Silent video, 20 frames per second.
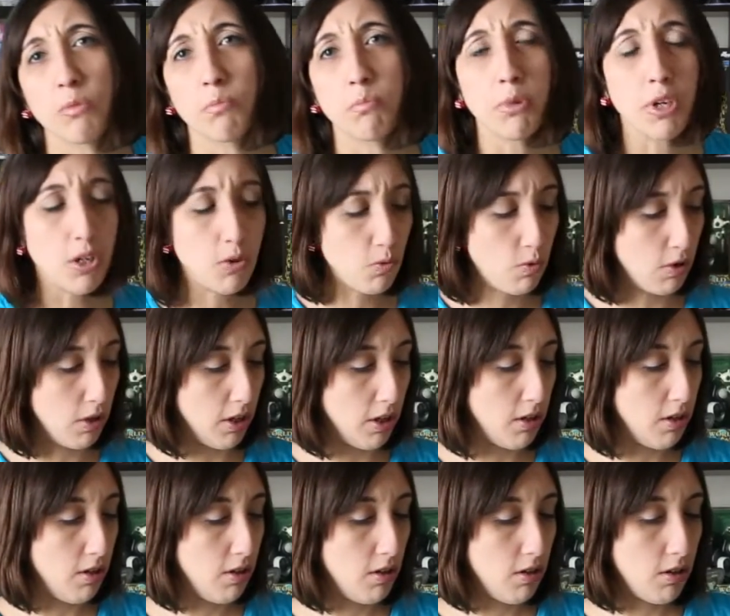a big one.
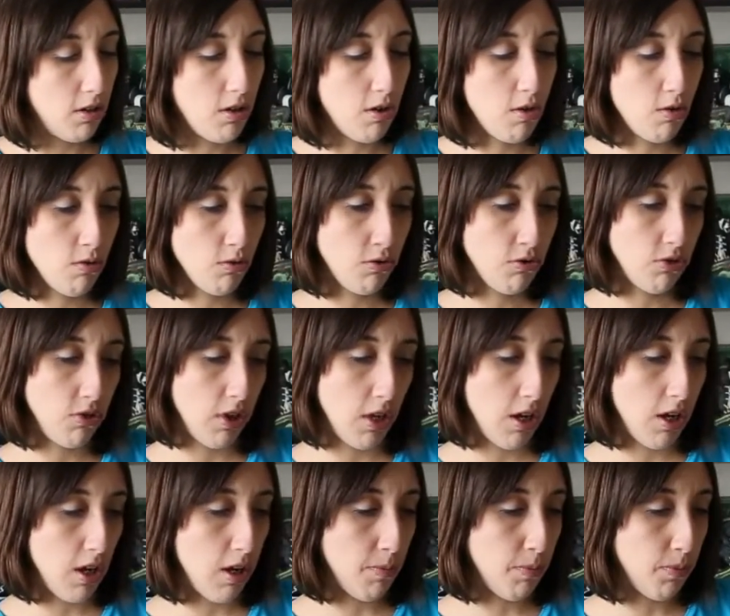Oh
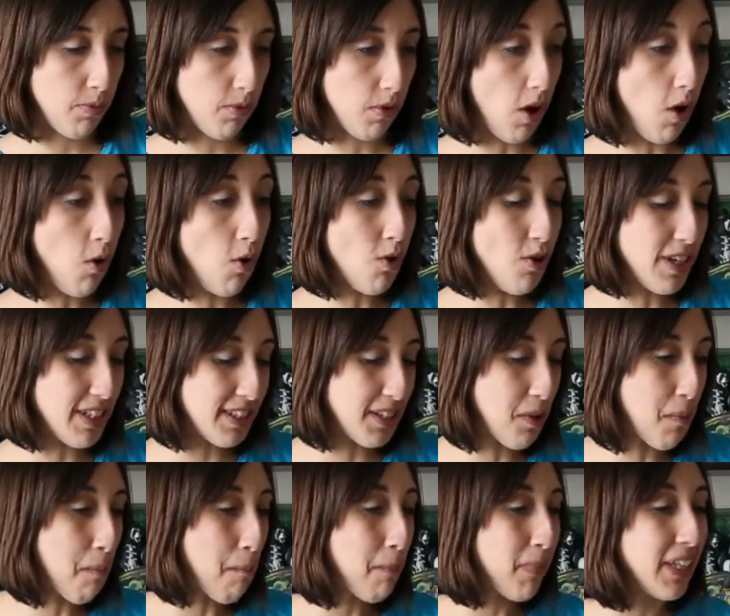snap. Oh,
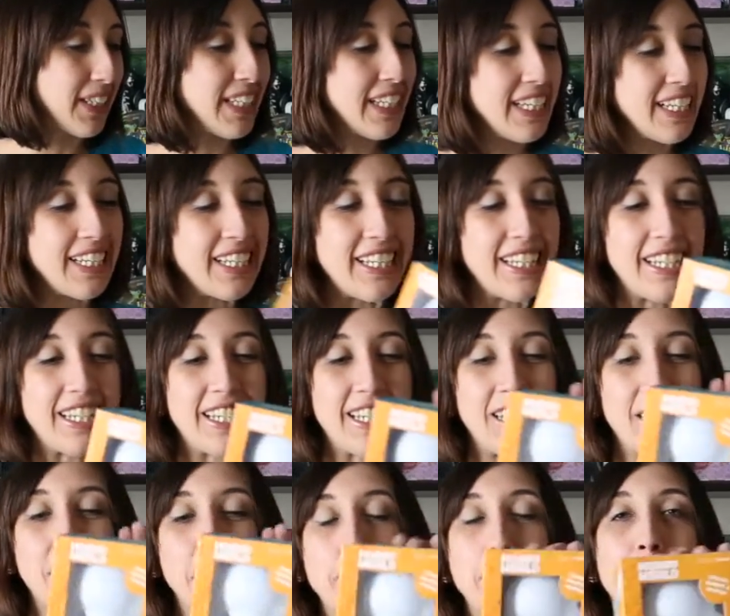
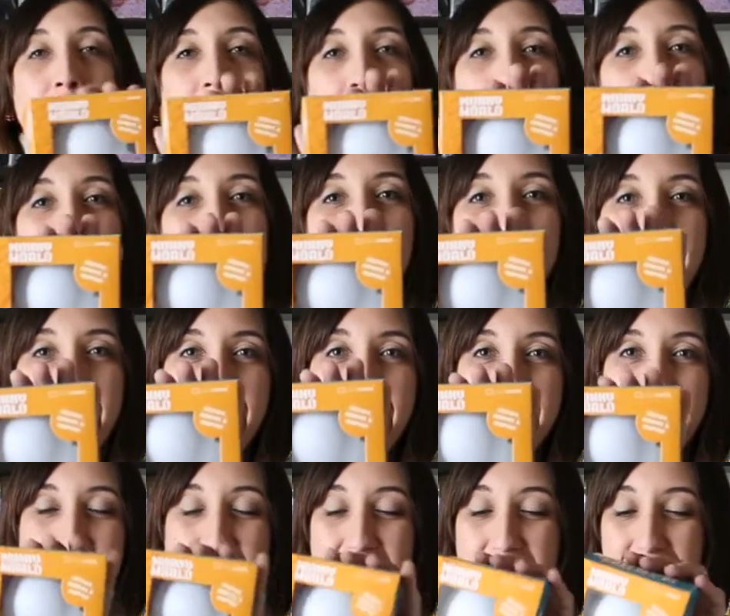it's a Munny! Munny
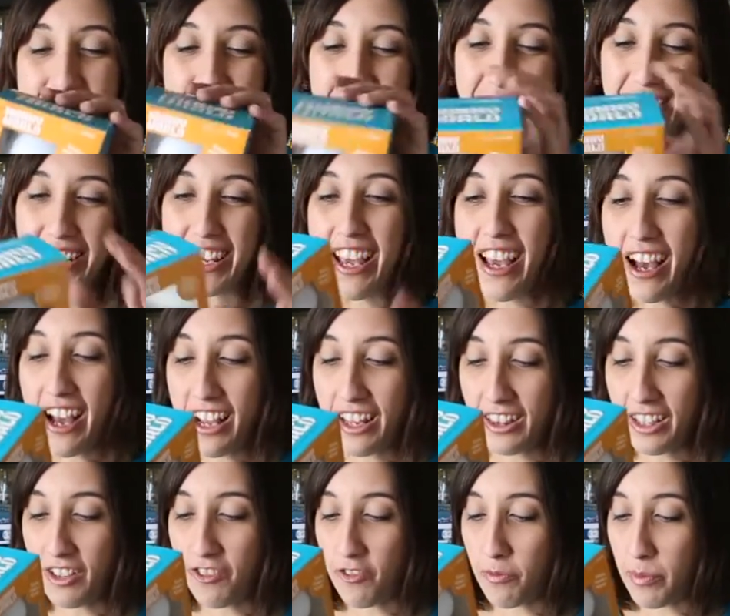world!
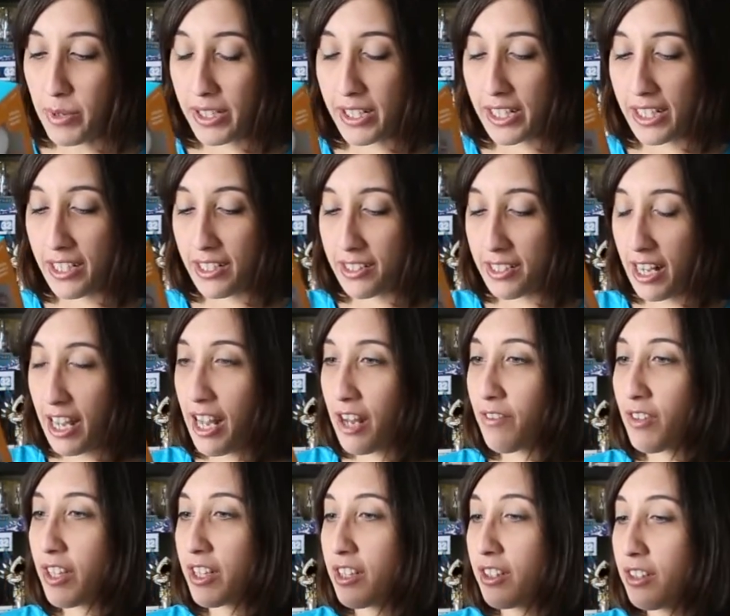I love Munnys. I
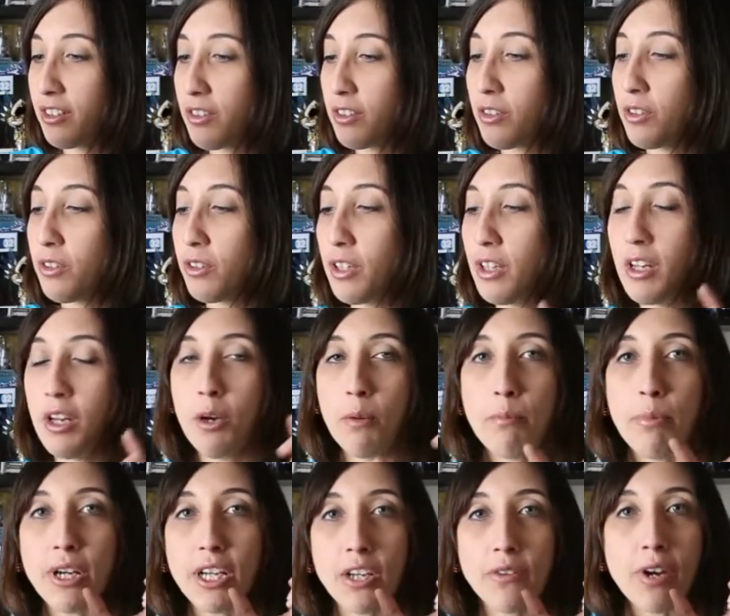have like a little
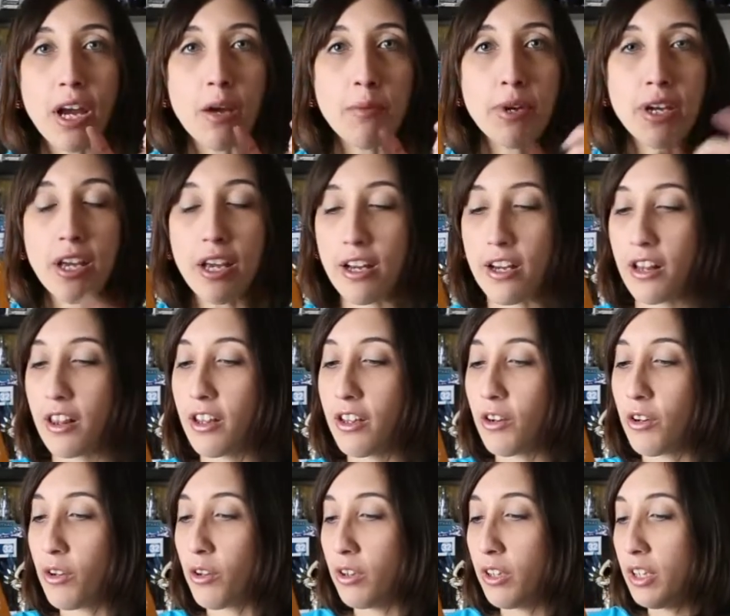bunny rabbit and a
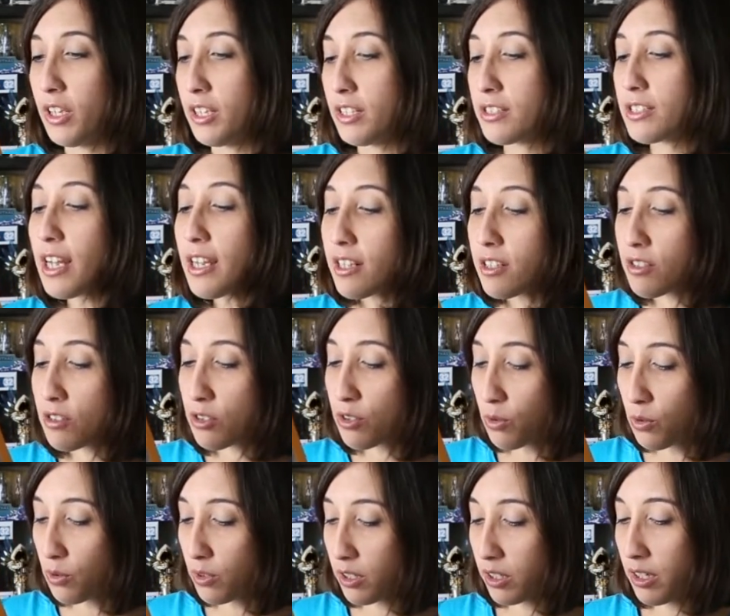little
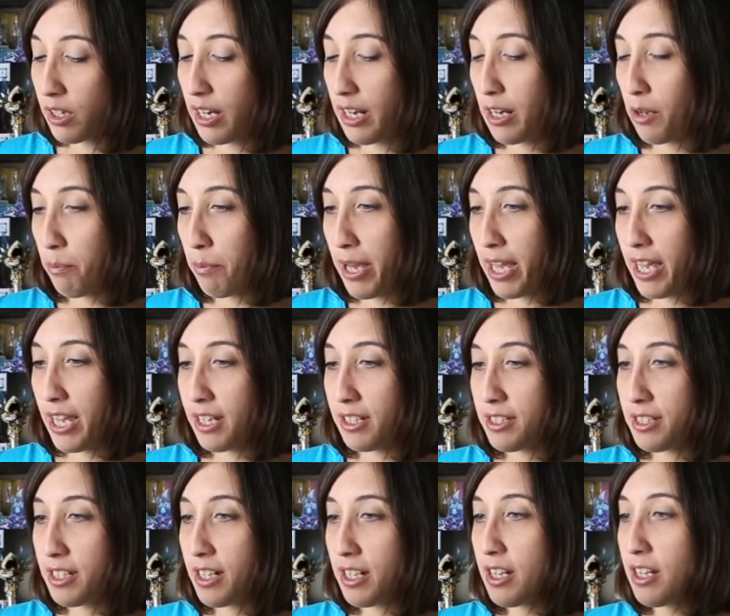dinosaur and a
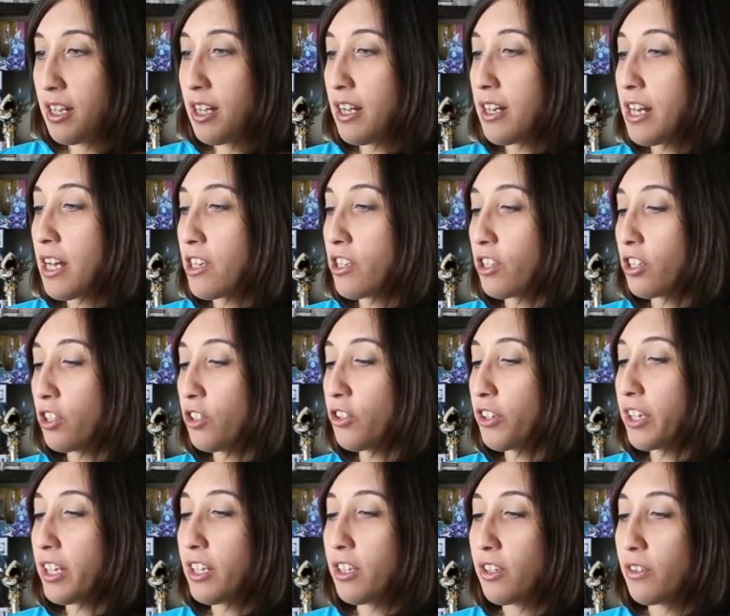panda. And now you can
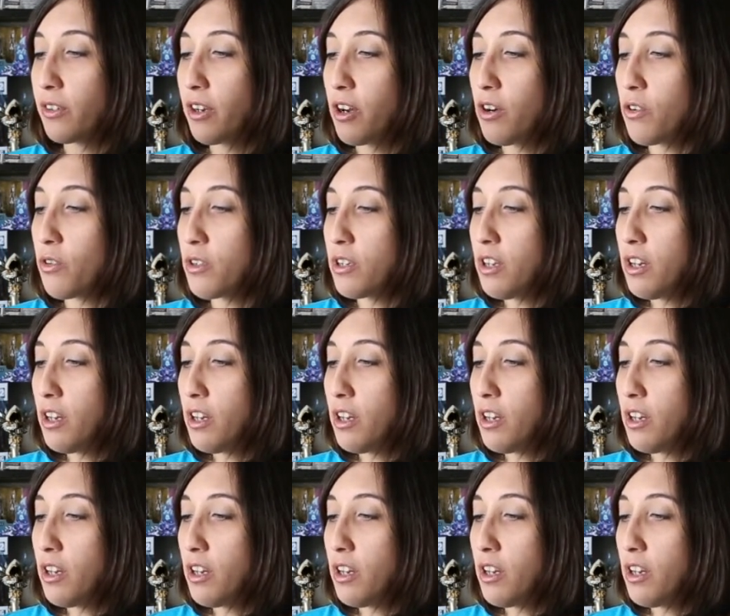create your own